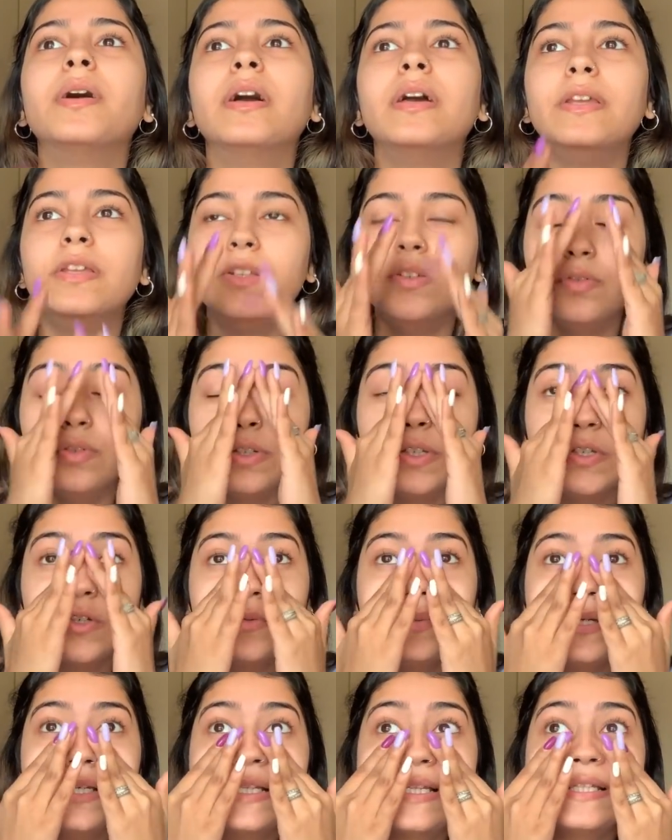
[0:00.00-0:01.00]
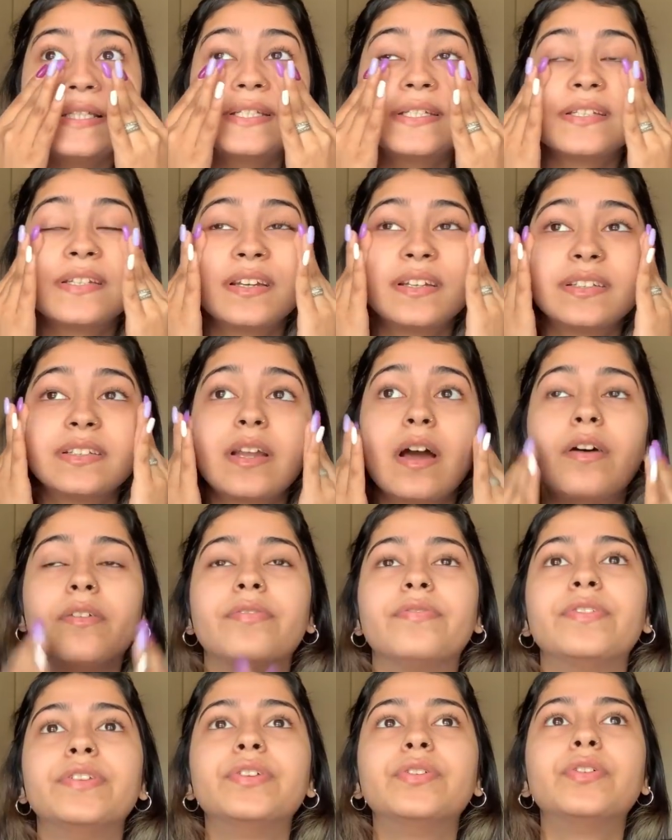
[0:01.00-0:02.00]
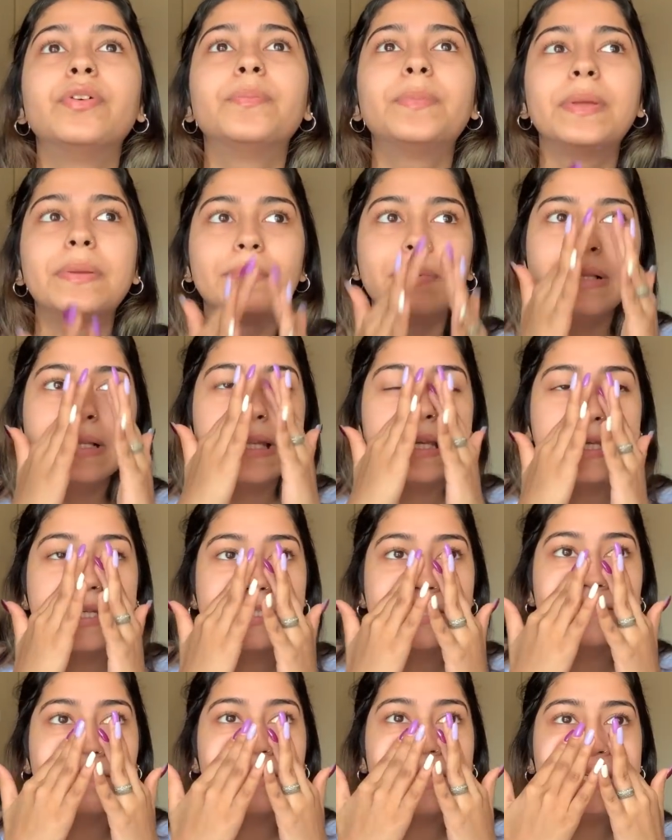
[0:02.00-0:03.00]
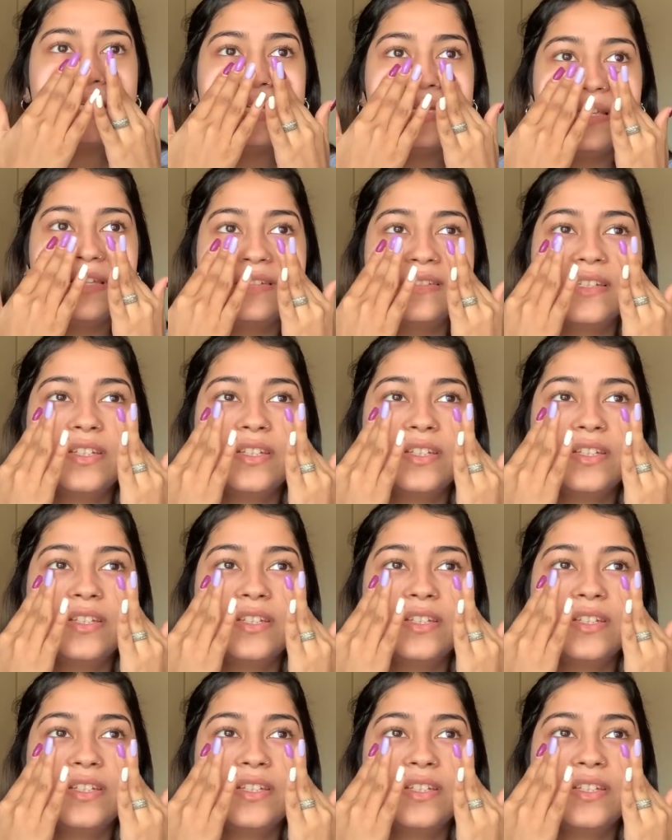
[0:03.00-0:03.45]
YouTube is tough. You know, people think it's very easy.